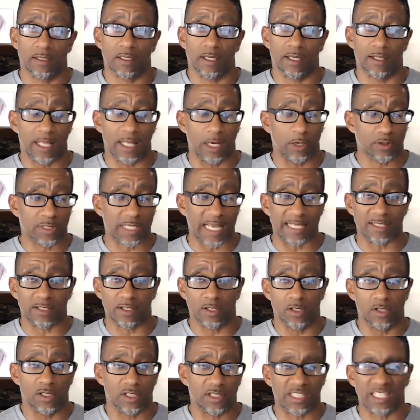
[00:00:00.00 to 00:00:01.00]
And those size of
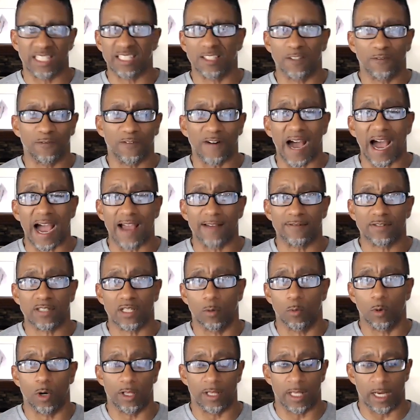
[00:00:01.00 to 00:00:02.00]
units, sixty-five,
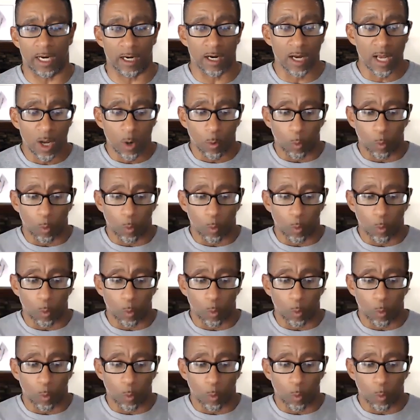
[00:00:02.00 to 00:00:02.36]
somewhere in there.